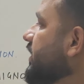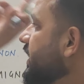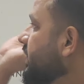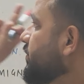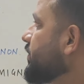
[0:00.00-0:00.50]

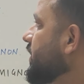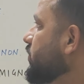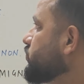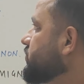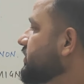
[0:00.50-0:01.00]
relative
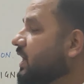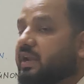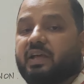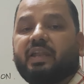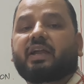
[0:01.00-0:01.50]
pronouns
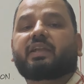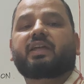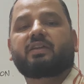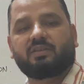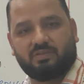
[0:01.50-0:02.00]
are
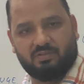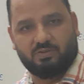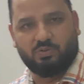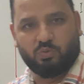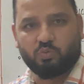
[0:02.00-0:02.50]
connecting
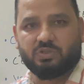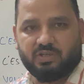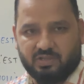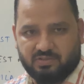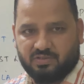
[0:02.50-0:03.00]
two
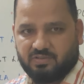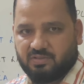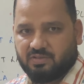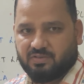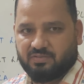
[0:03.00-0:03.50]

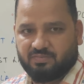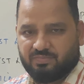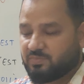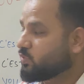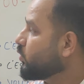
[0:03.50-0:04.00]
sentences,
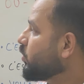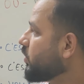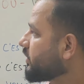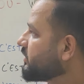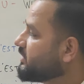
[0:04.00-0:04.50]

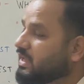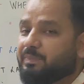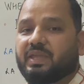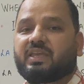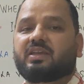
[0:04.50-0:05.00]
or they
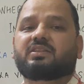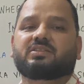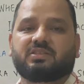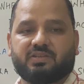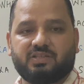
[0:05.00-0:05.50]
are making
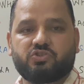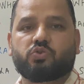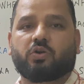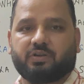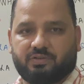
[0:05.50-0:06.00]
the sentence
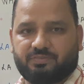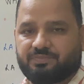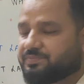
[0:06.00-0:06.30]
short.